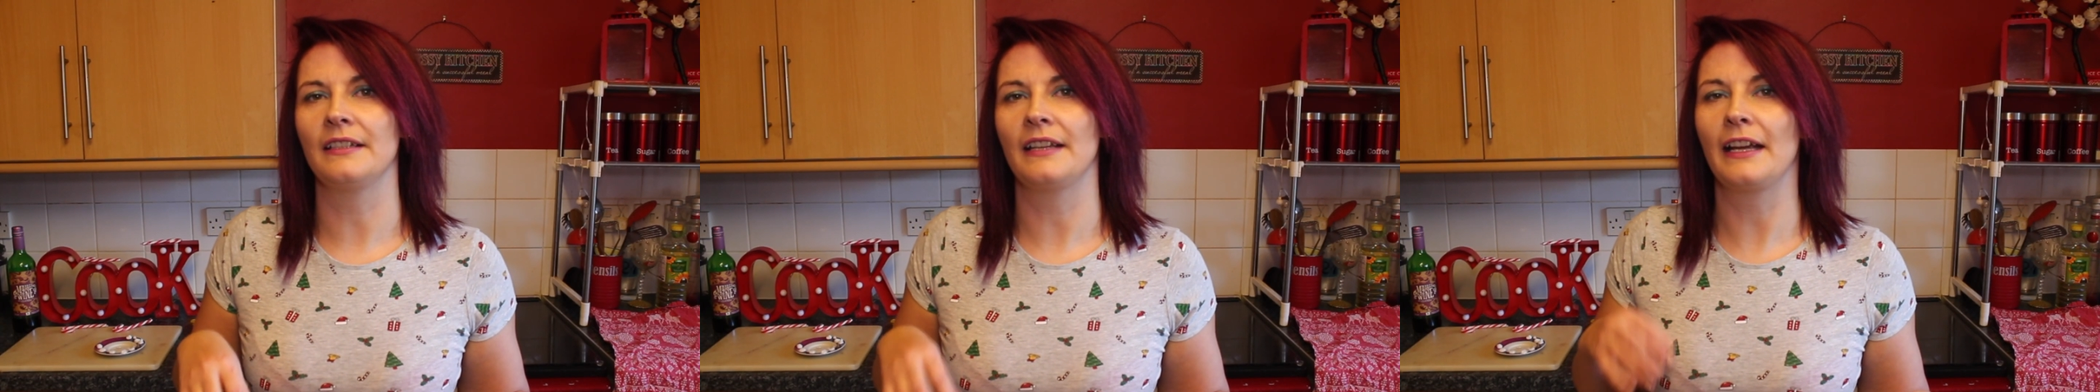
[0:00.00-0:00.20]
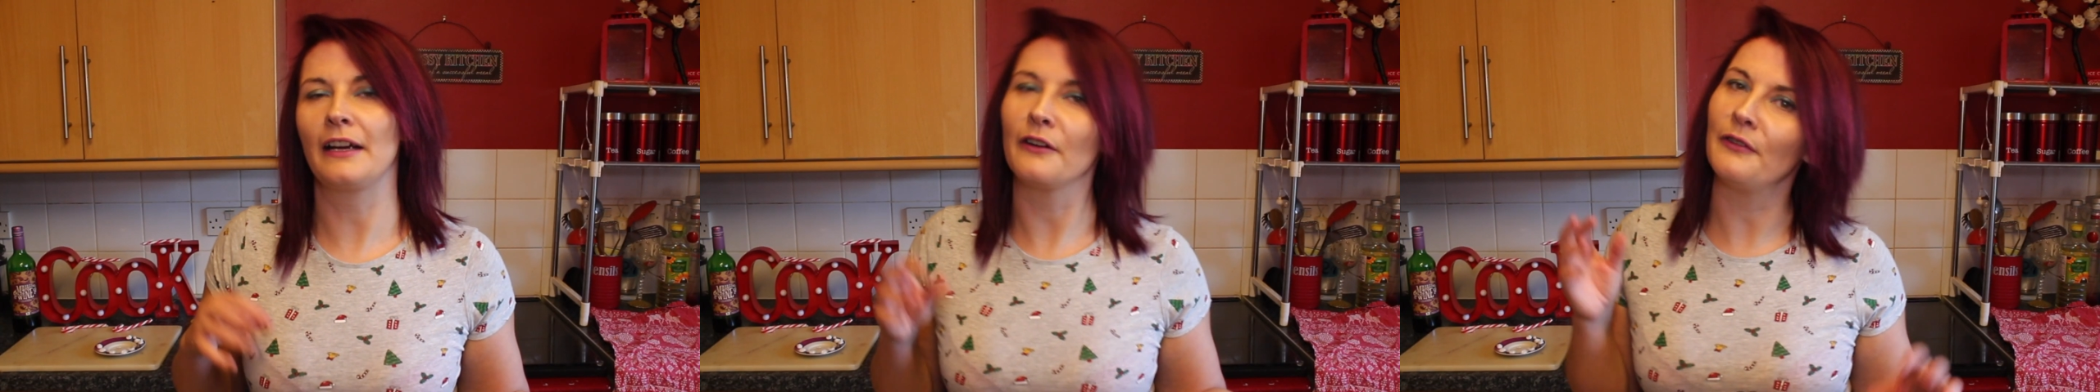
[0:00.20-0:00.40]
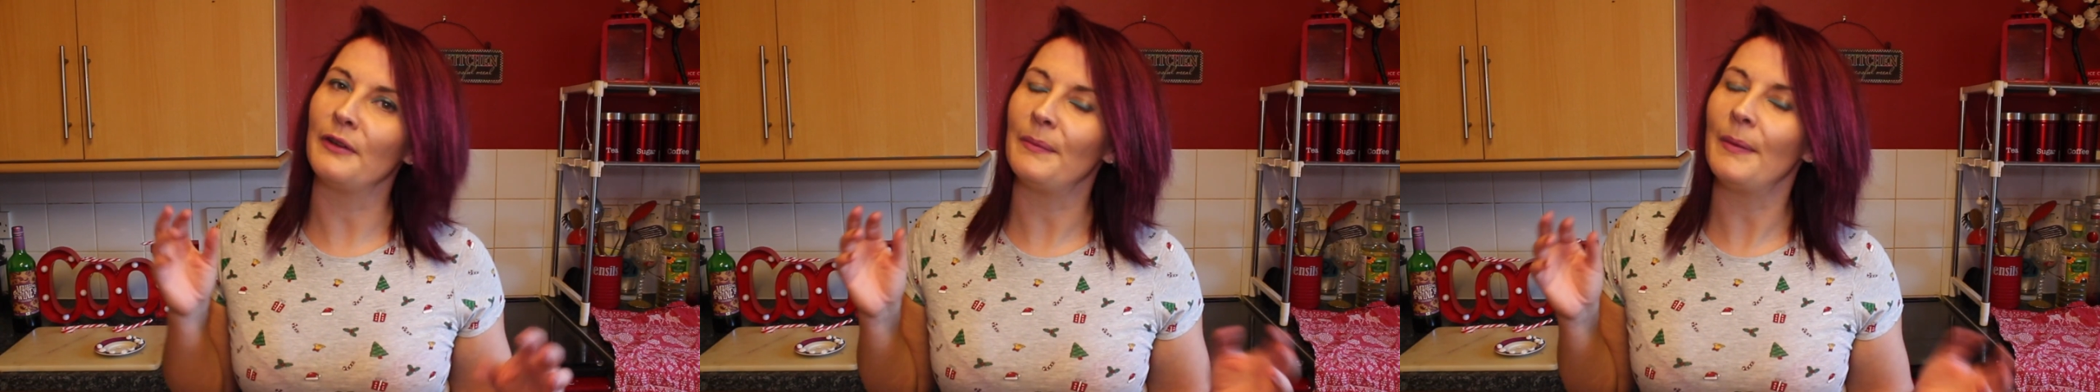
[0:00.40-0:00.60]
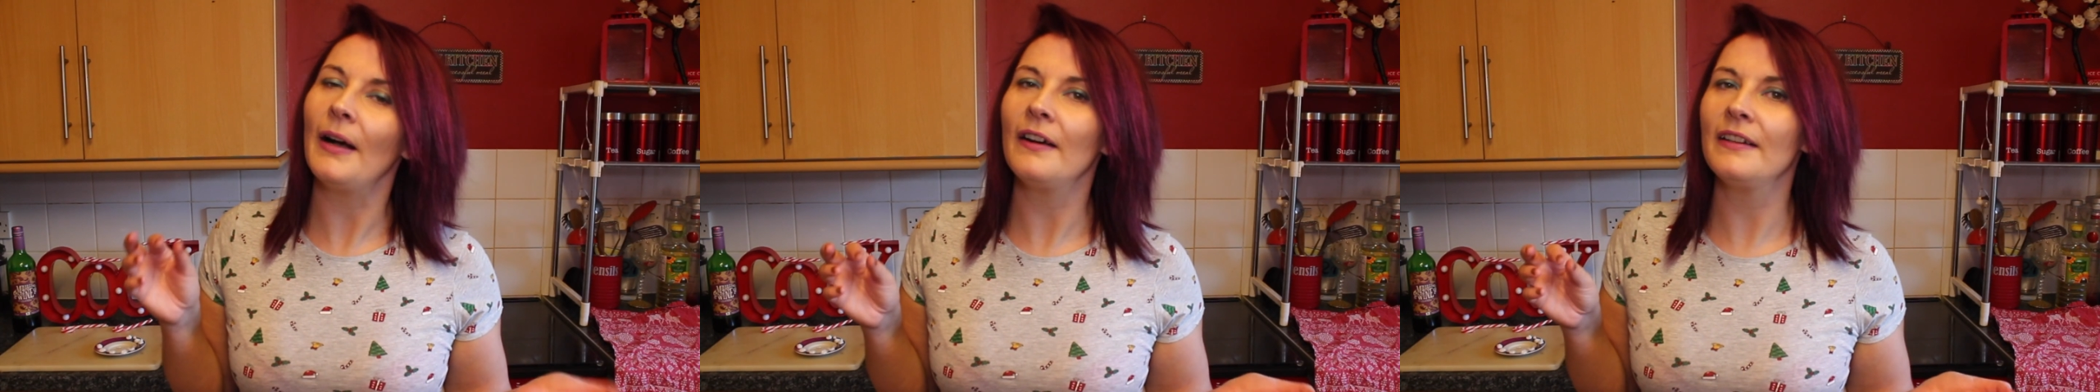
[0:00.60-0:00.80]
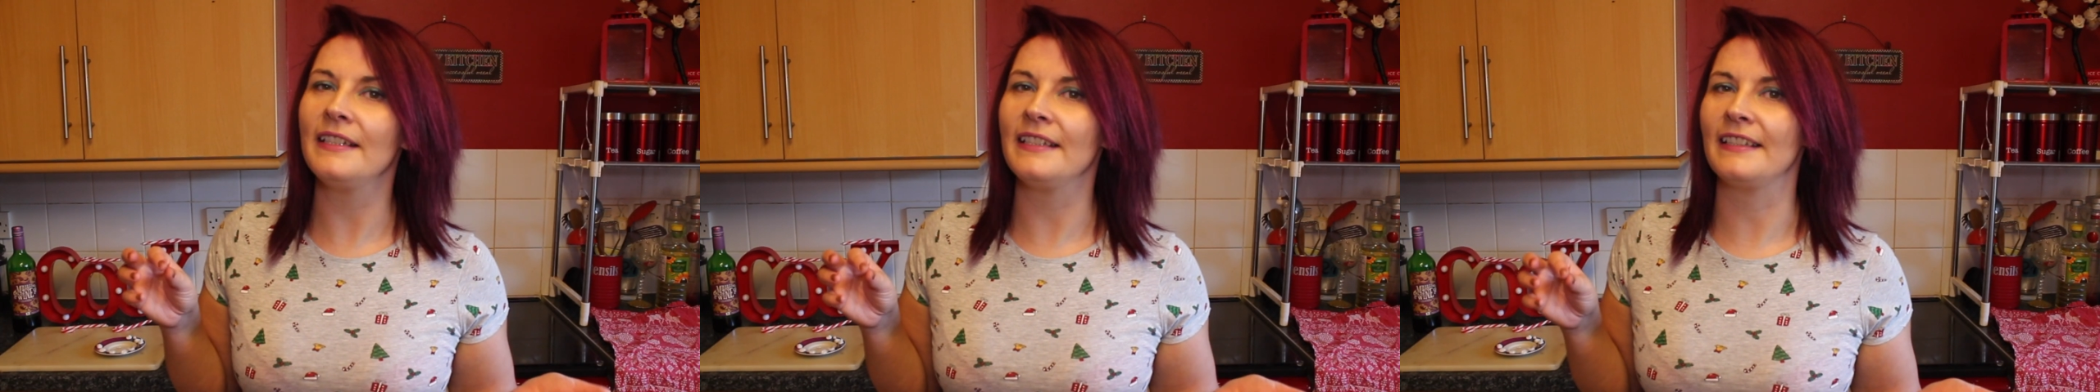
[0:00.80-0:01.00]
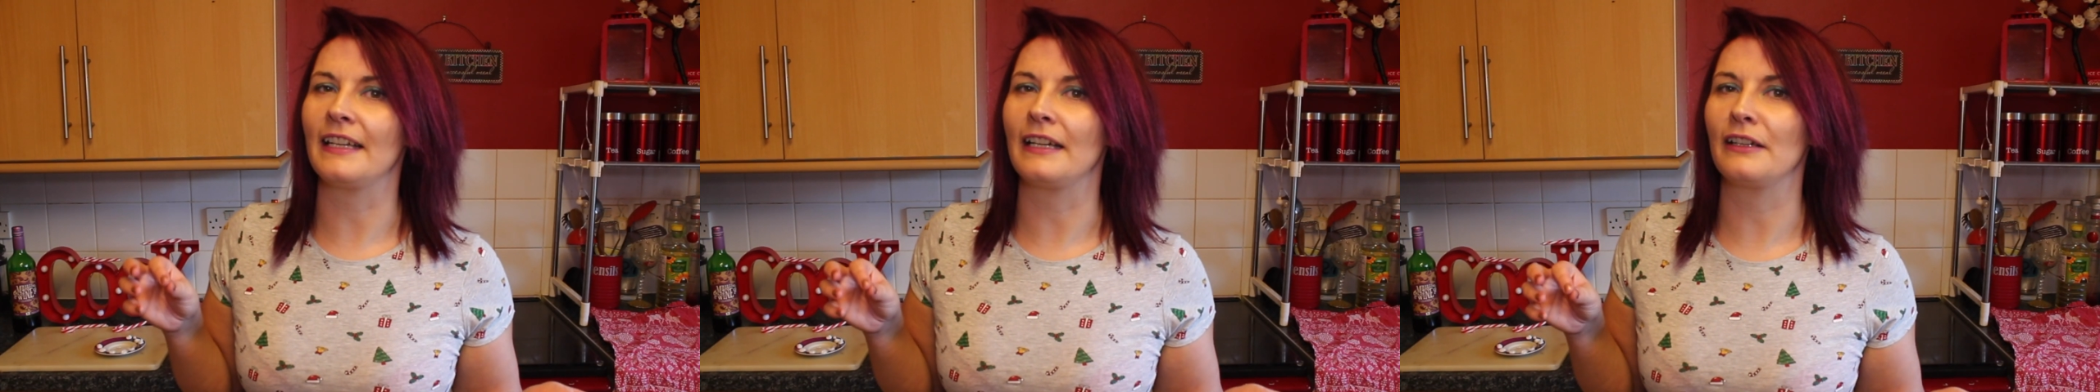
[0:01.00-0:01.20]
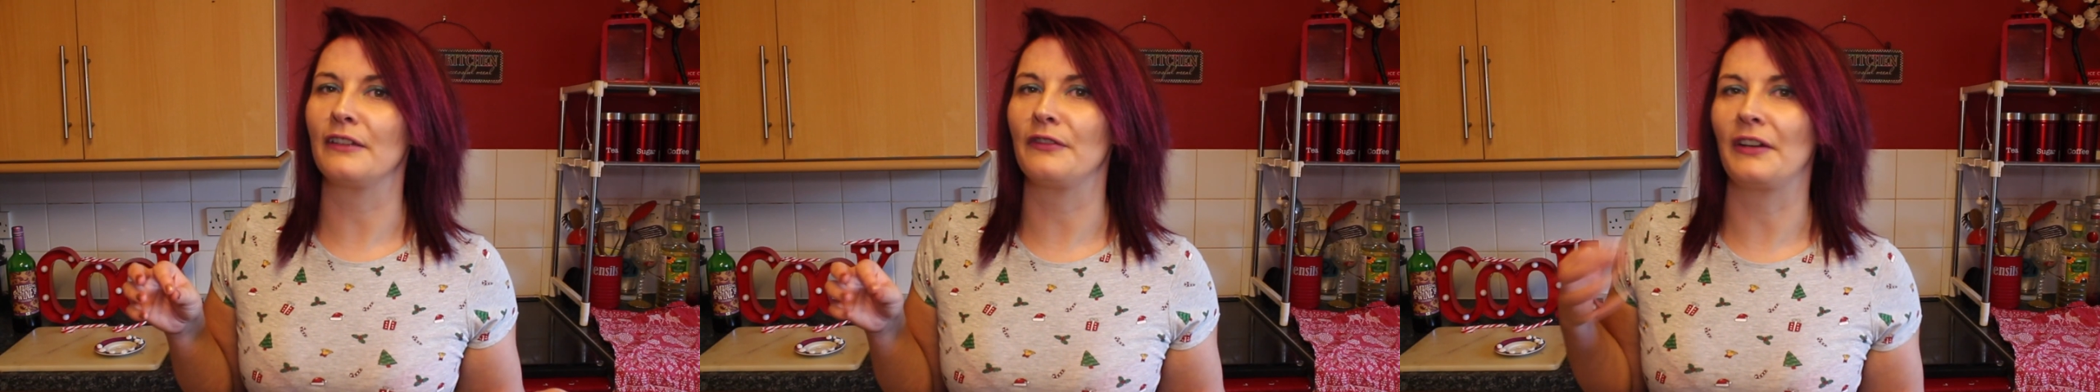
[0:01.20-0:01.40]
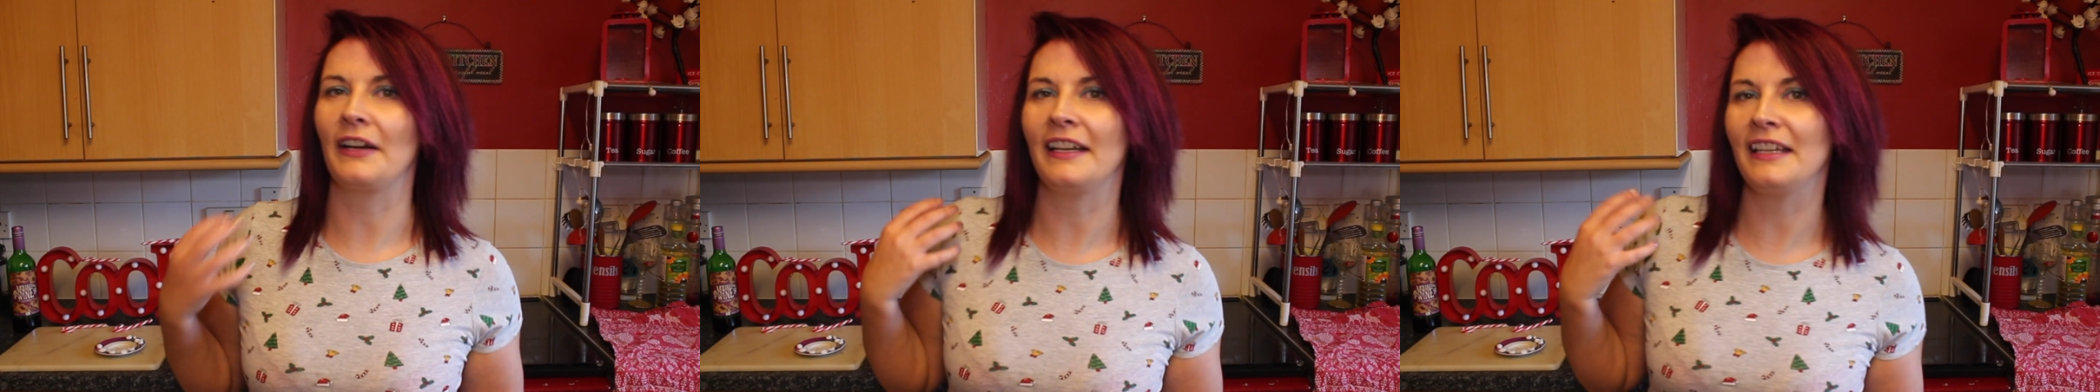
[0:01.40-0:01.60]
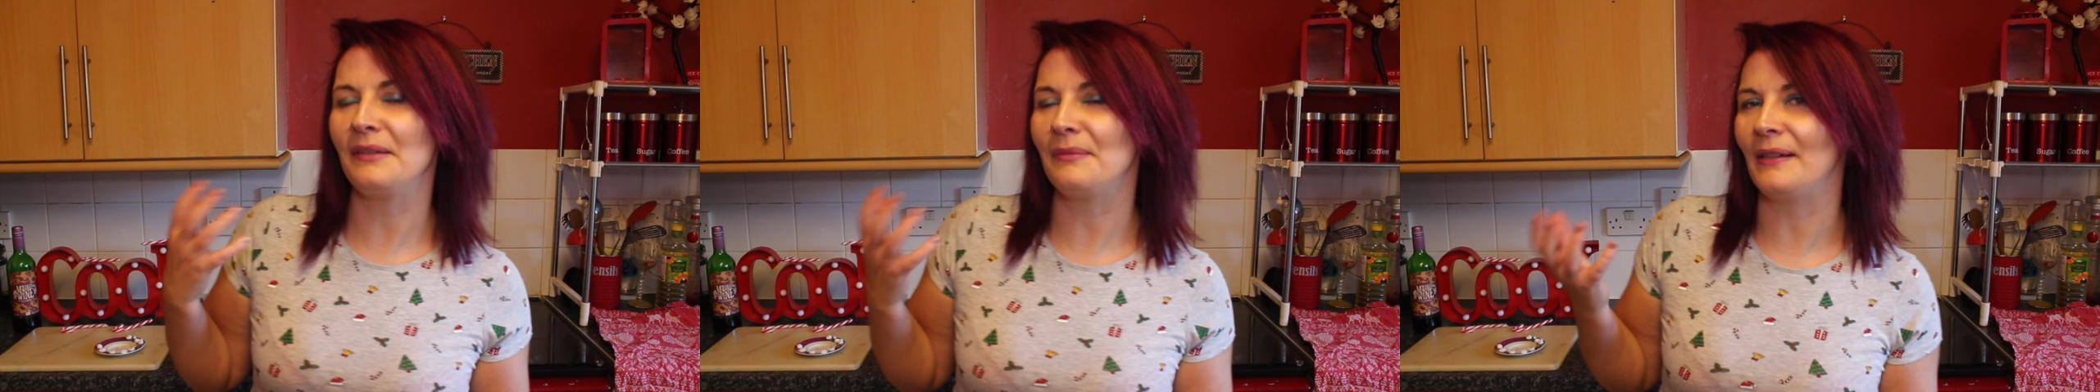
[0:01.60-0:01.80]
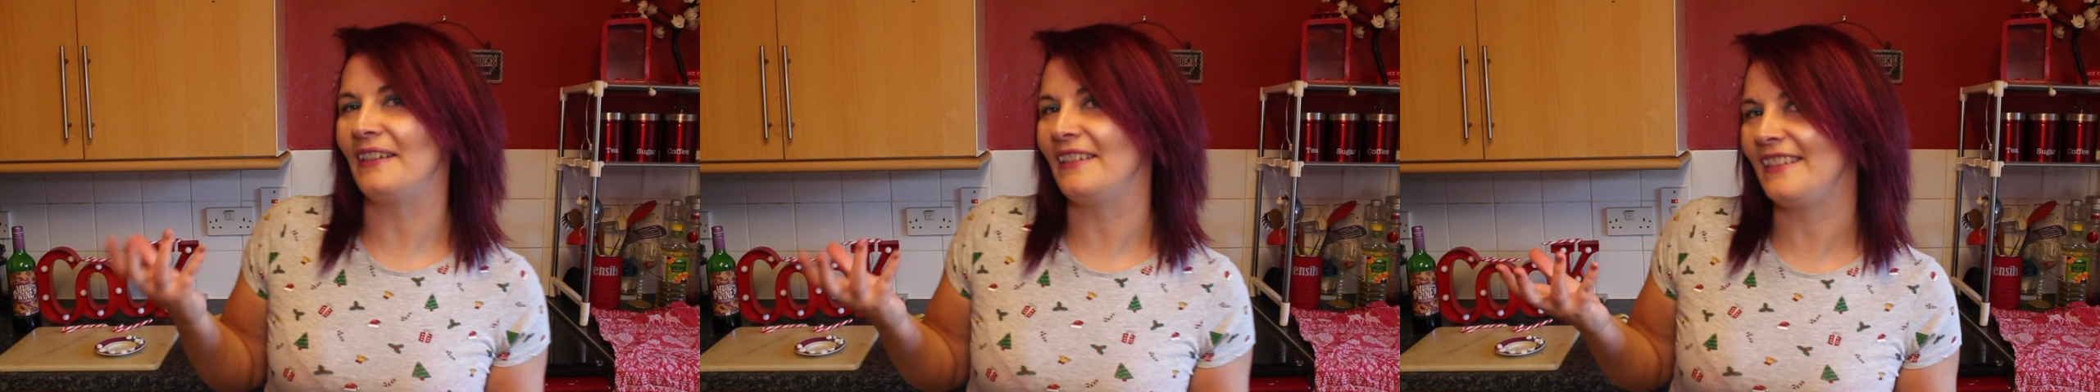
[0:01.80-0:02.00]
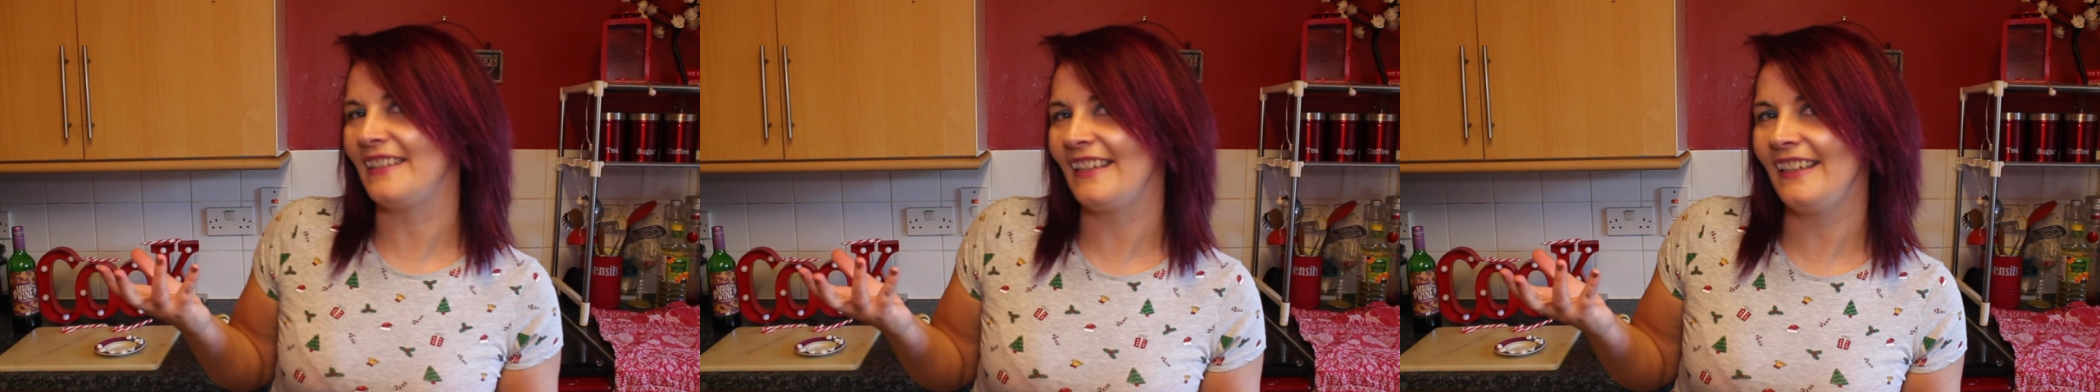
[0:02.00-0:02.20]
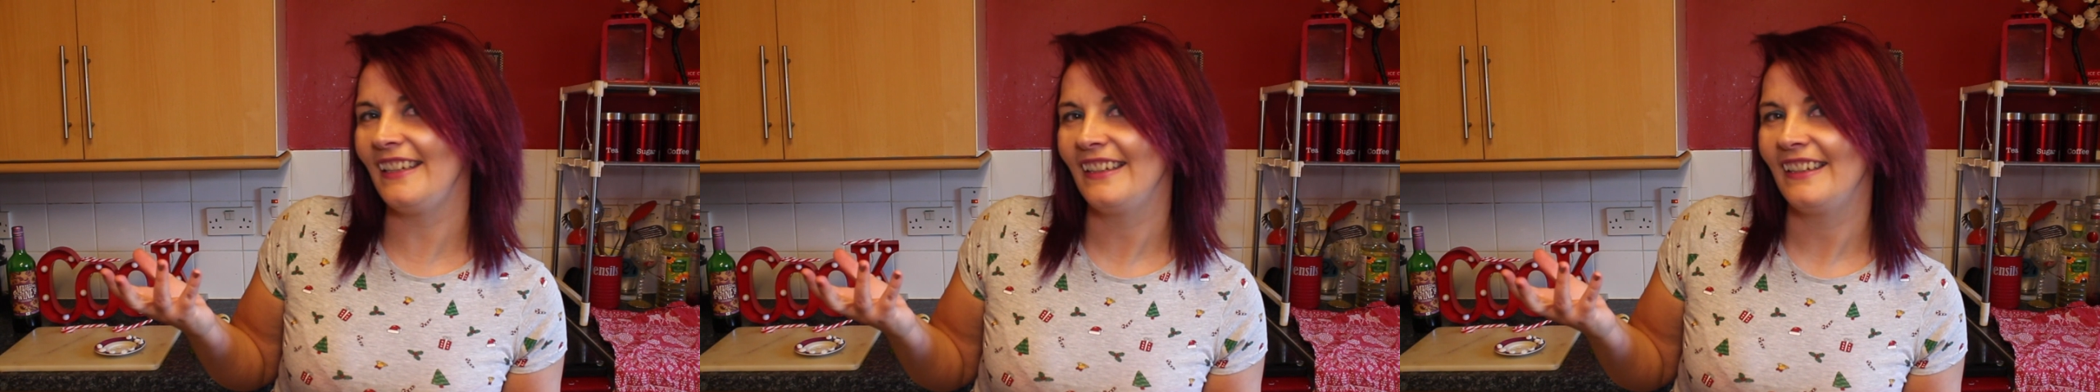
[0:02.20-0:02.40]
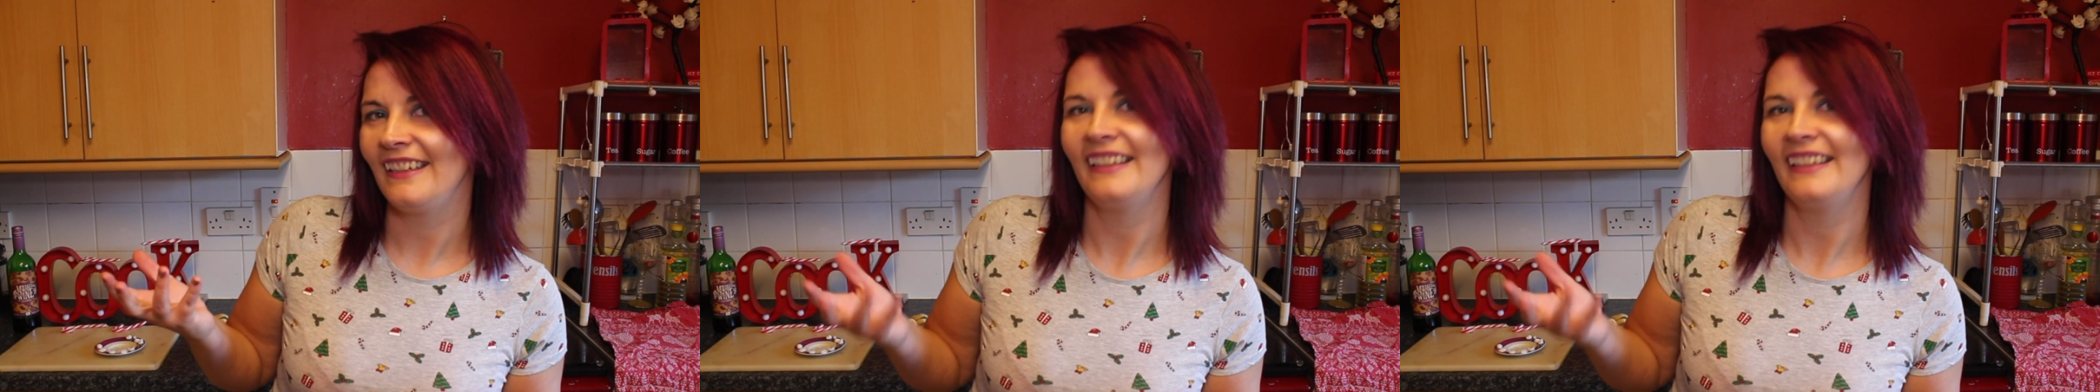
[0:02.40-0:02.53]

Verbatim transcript: healthy party snack for any party.